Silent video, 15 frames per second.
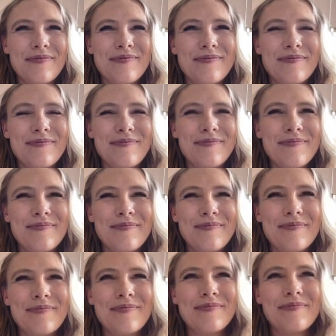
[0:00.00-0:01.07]

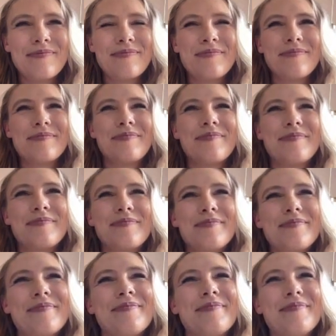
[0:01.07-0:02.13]

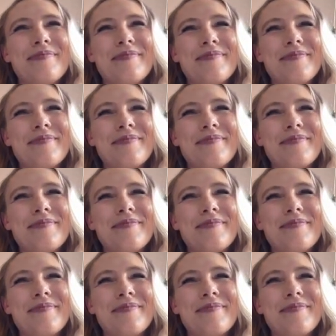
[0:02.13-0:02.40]
(not speaking)